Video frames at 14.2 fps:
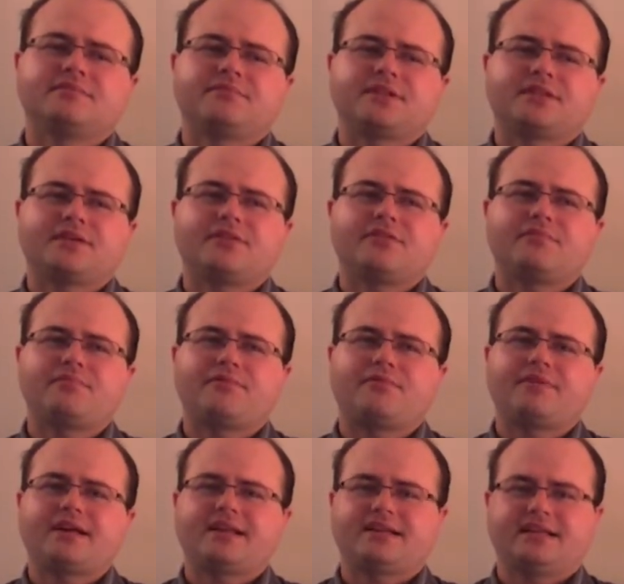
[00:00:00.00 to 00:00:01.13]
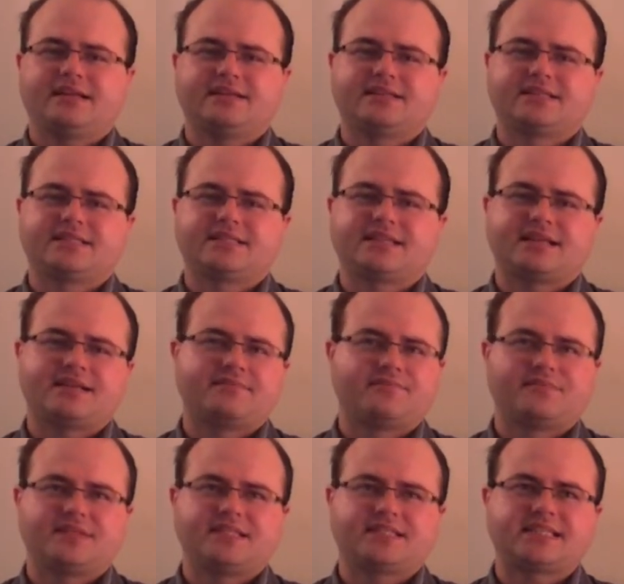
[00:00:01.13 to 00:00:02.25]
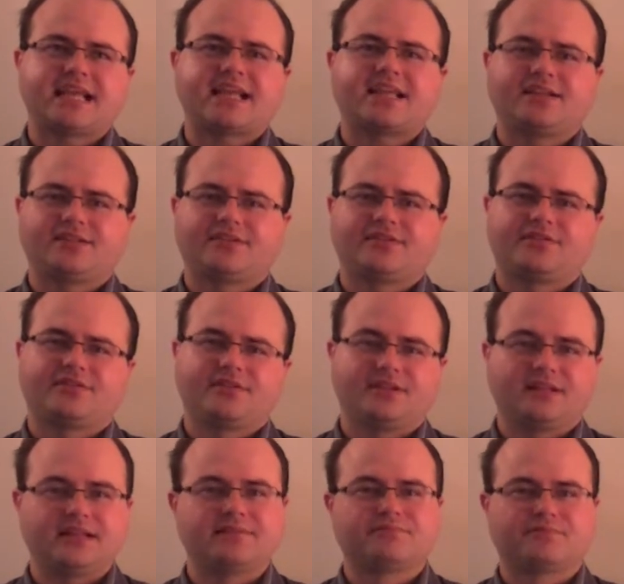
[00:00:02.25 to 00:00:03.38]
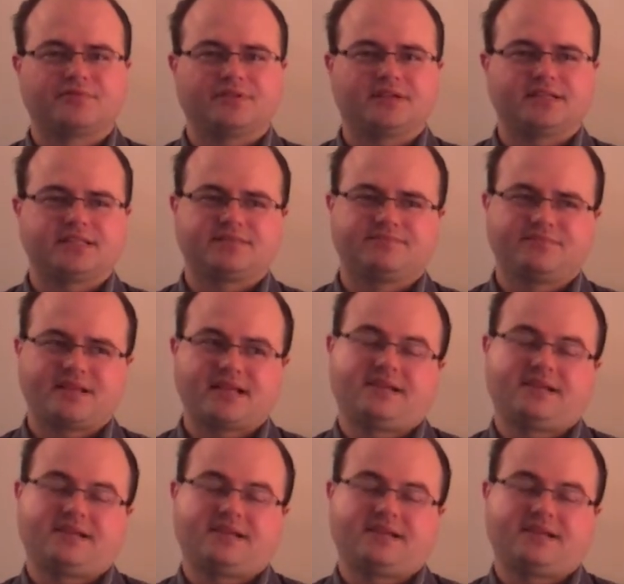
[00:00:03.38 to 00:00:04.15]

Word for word: But the whole point is, secular liberalism,